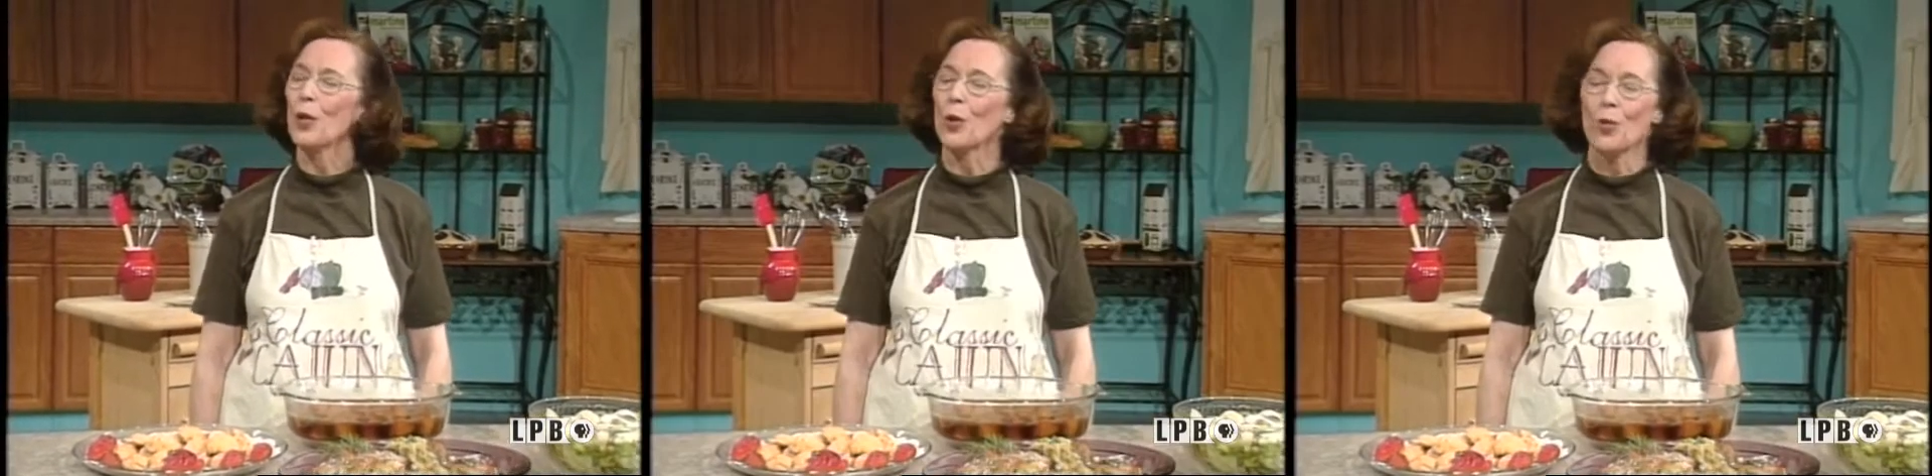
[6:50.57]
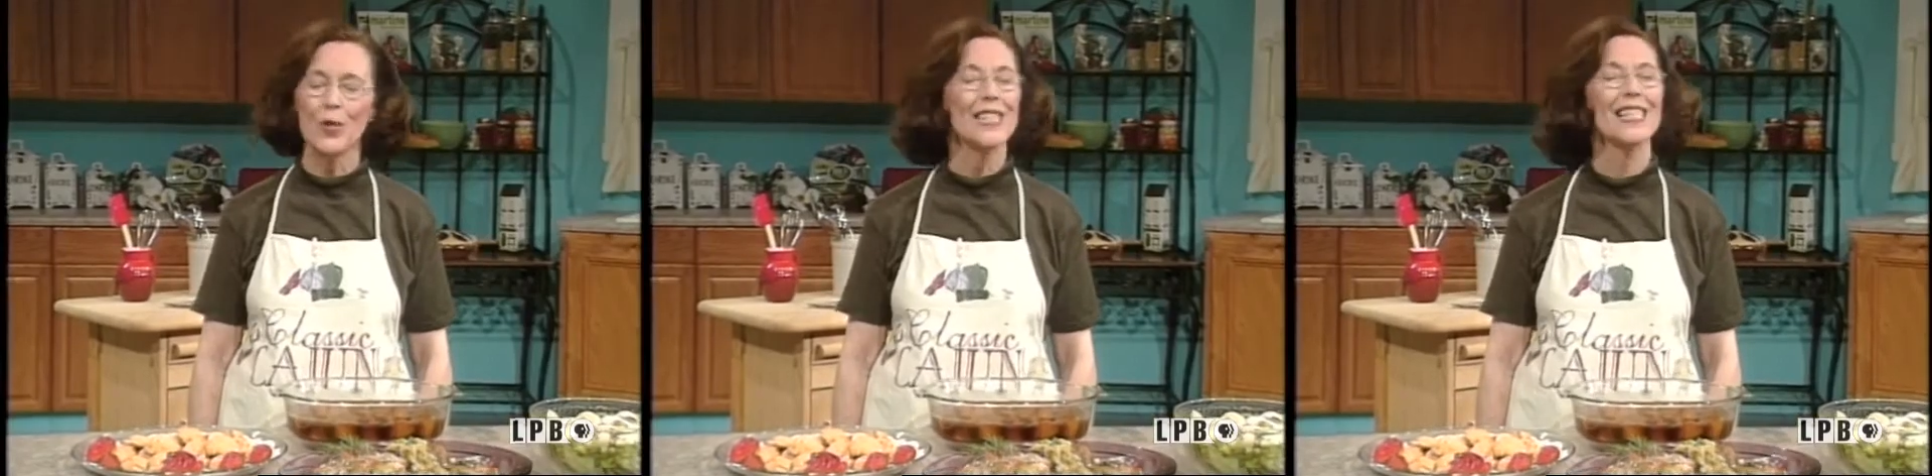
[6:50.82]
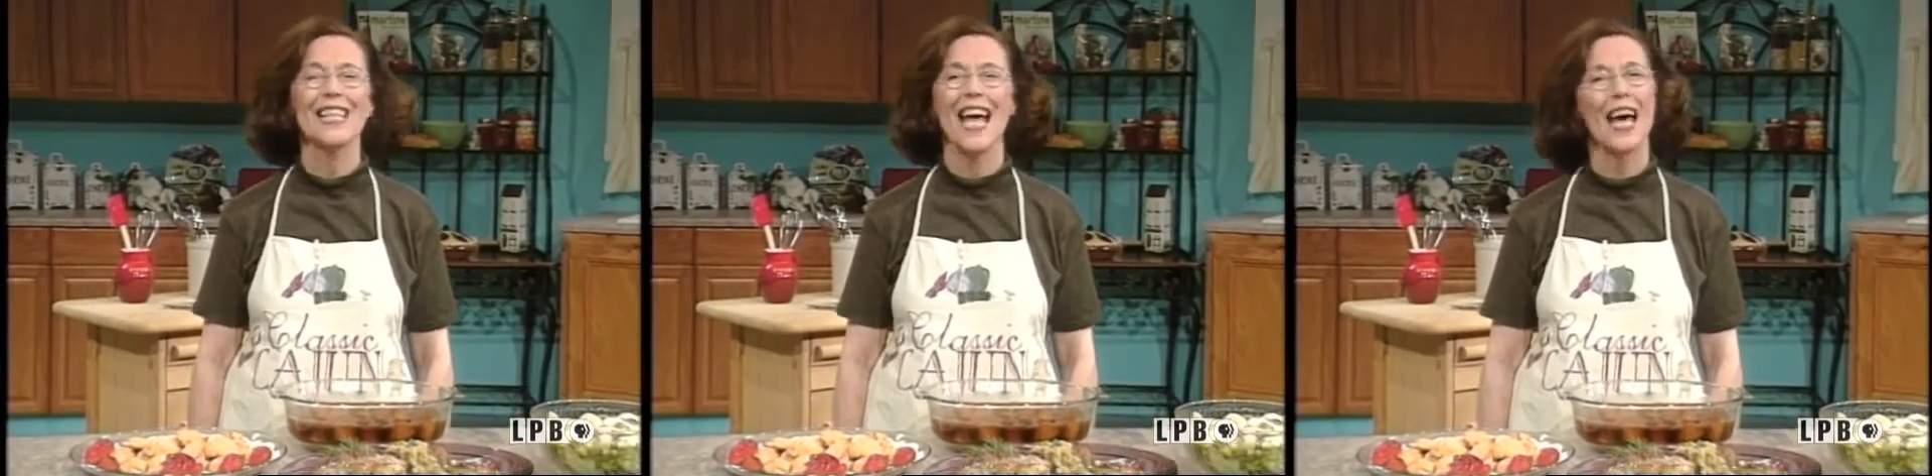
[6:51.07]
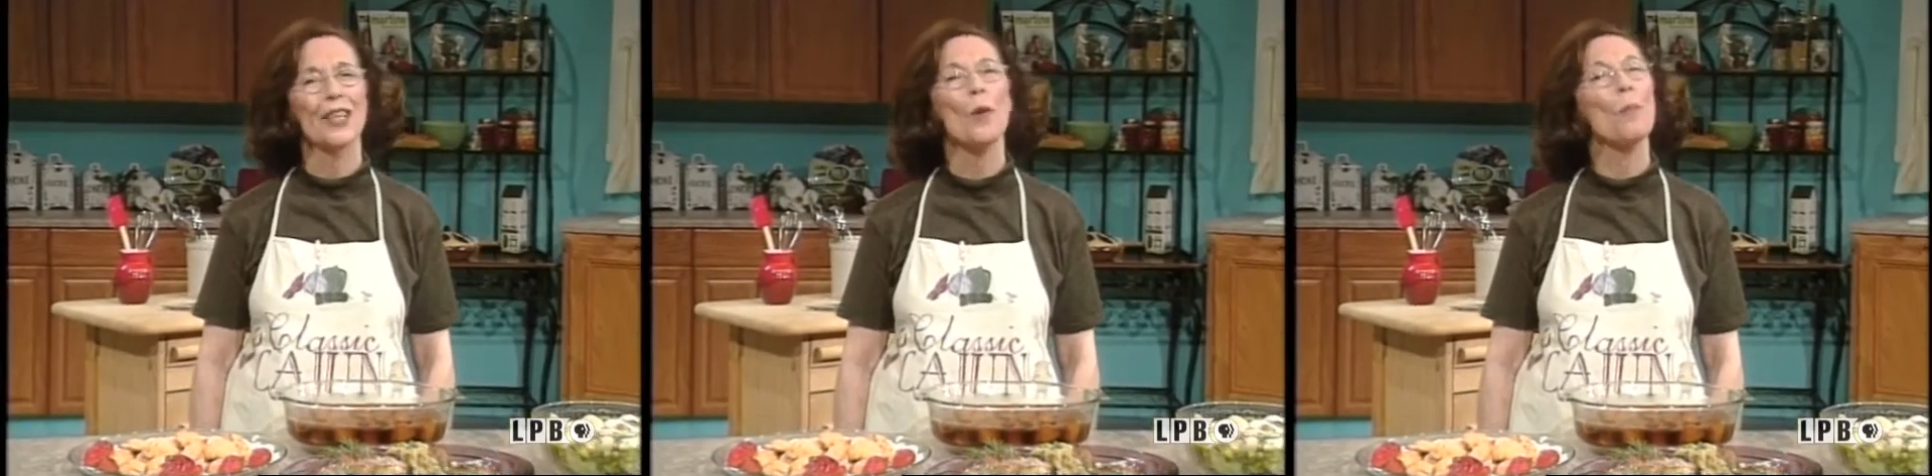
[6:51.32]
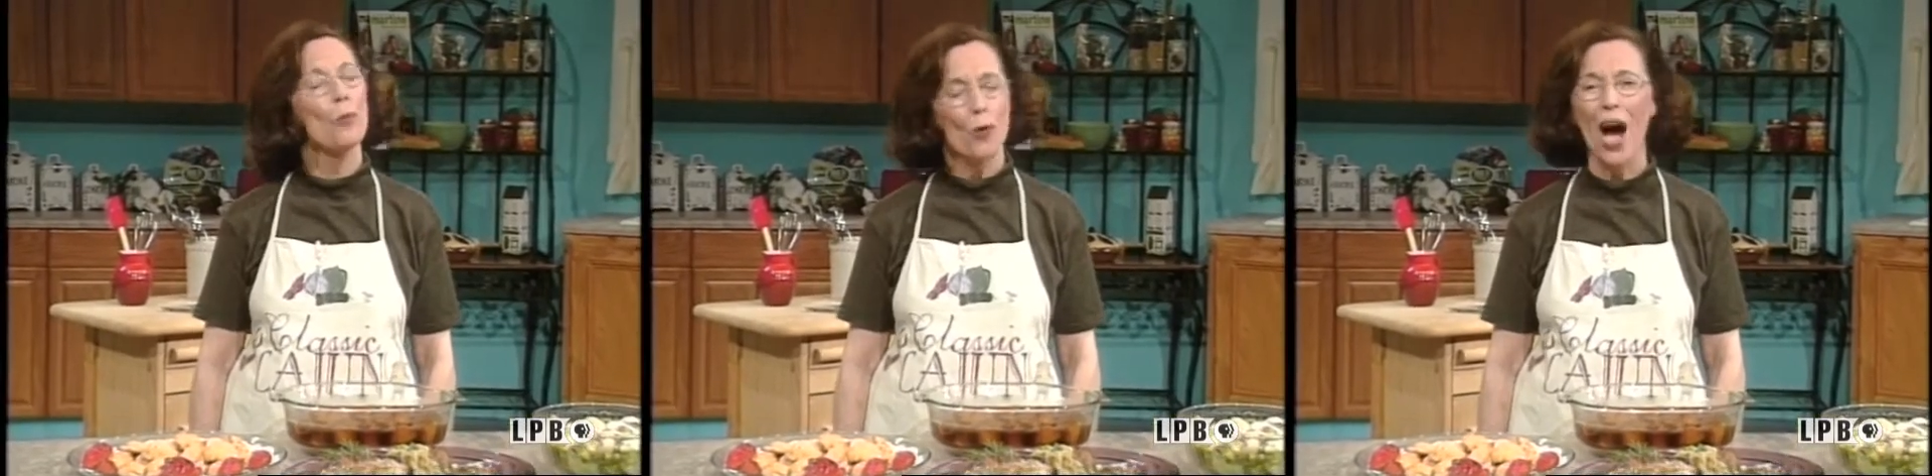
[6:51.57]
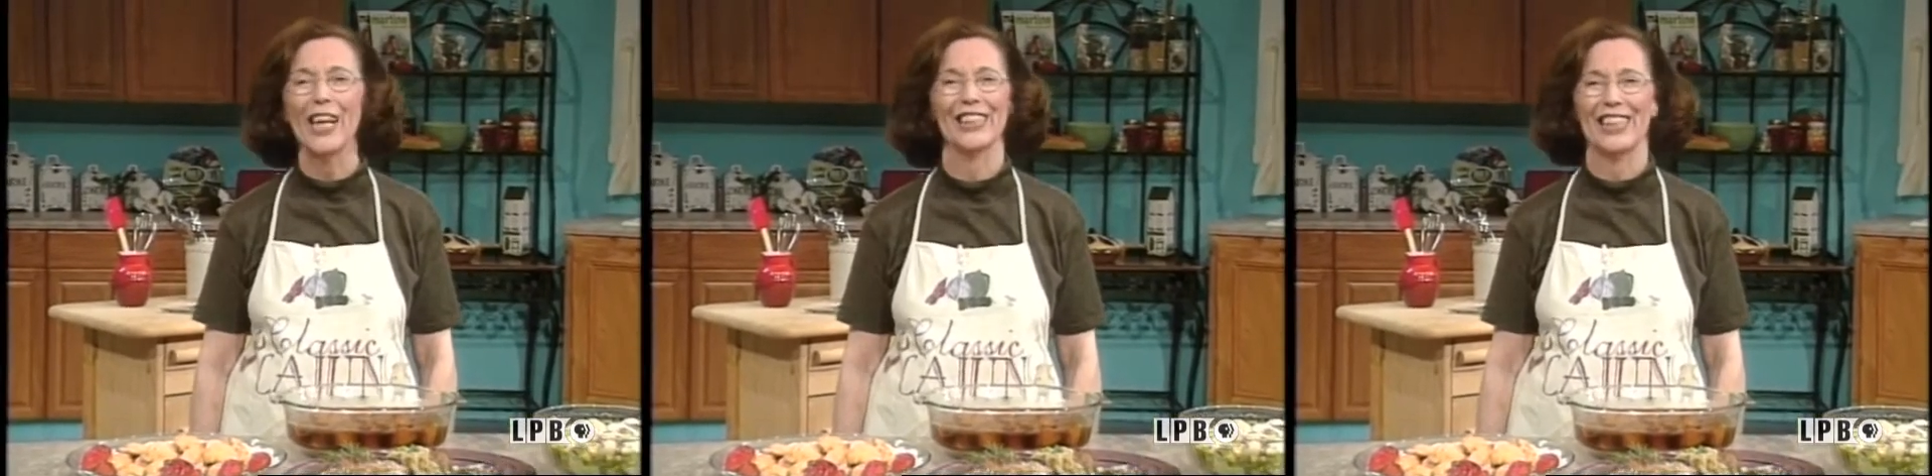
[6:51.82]
Louisiana
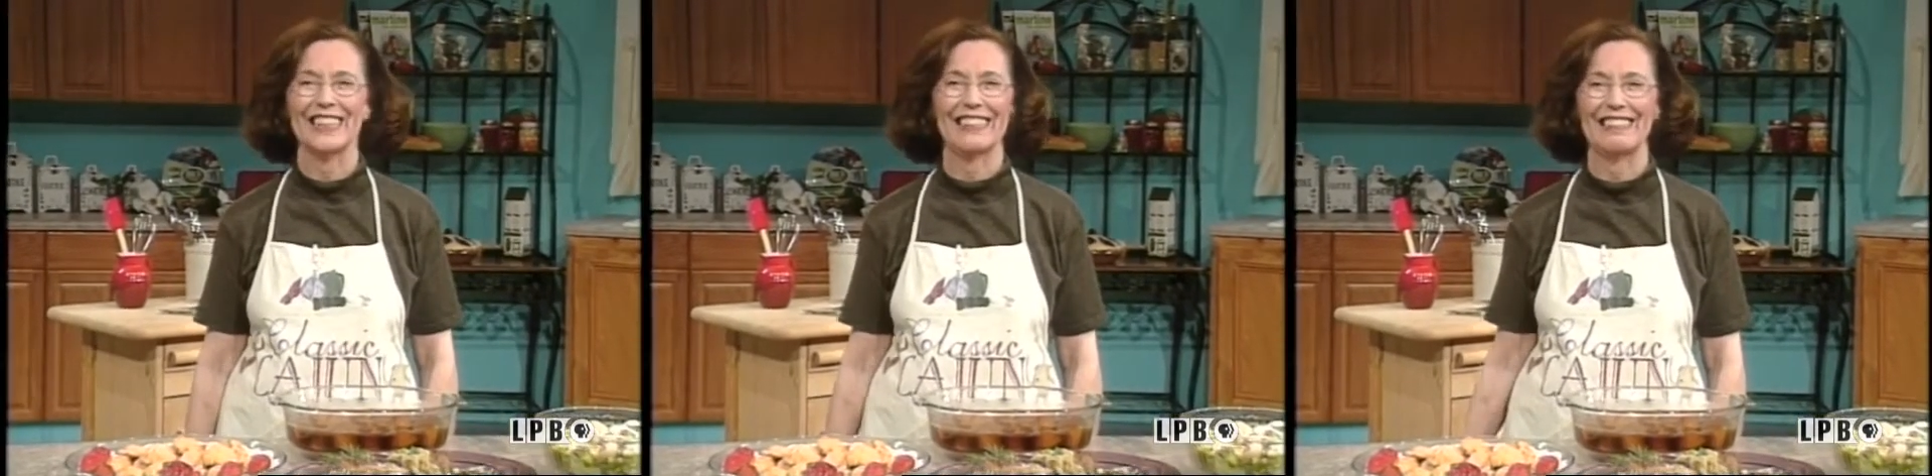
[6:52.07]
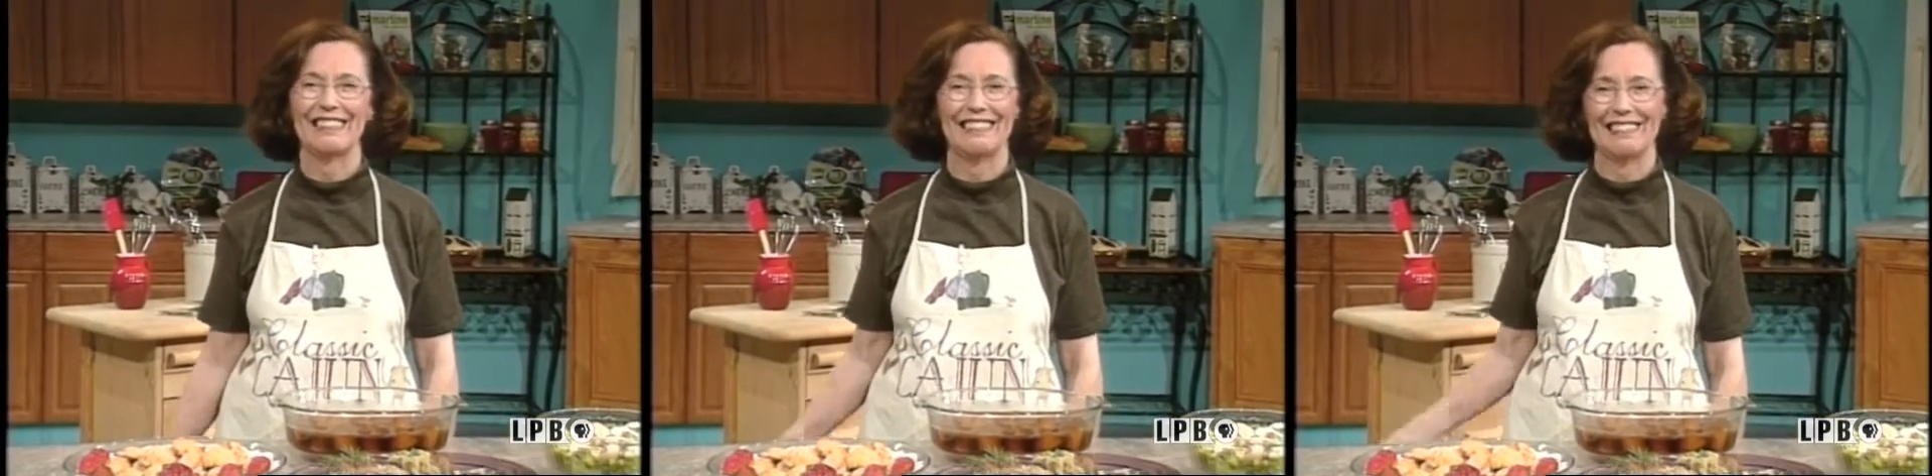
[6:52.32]
products.